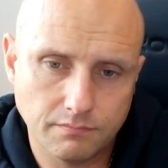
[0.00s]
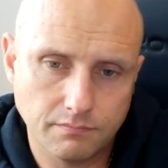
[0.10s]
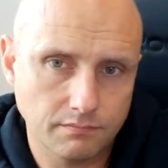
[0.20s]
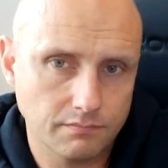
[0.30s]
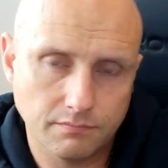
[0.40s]

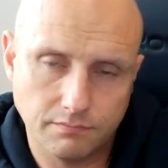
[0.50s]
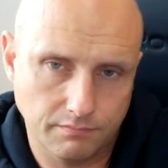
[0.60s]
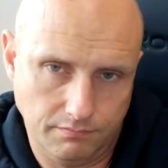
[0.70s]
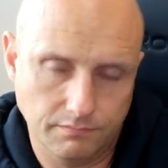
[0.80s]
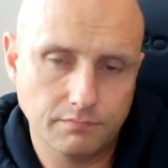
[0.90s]

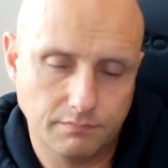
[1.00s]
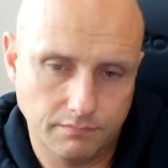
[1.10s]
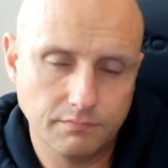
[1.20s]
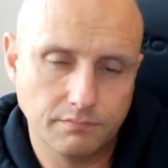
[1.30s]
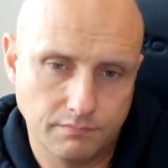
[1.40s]

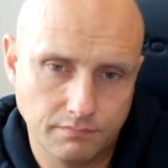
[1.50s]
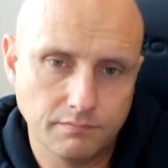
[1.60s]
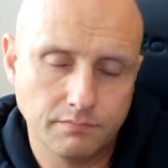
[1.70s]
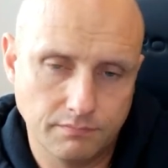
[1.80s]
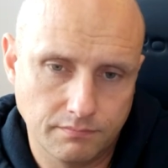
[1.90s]

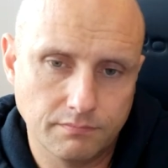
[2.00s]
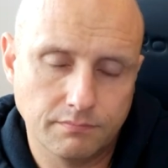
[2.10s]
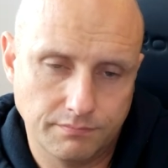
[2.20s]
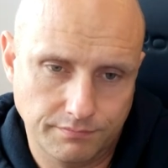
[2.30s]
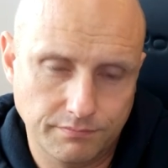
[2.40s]

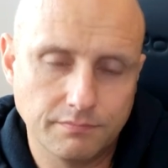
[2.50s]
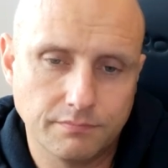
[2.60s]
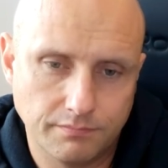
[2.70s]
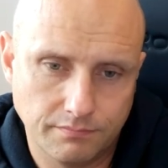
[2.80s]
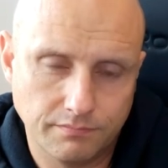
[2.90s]

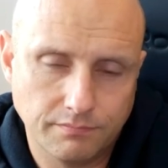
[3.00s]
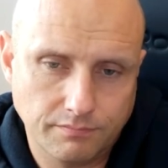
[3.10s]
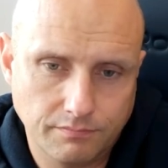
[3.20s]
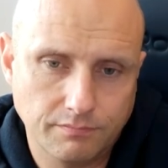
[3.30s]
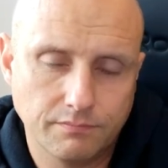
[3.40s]

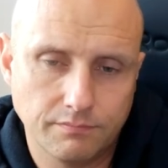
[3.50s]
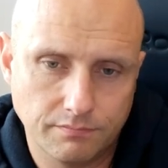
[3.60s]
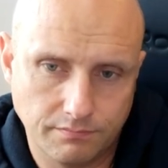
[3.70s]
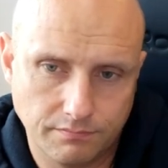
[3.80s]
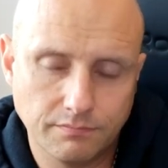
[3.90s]

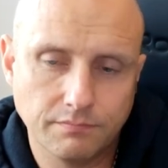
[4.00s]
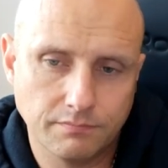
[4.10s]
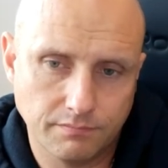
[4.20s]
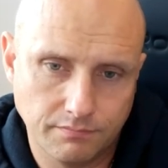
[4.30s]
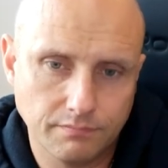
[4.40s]

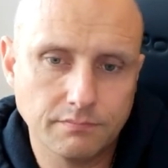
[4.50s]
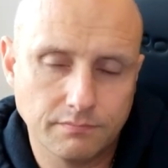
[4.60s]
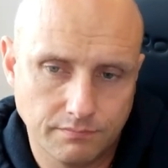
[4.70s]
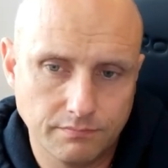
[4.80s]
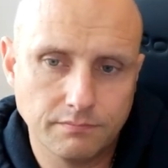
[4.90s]
(not speaking)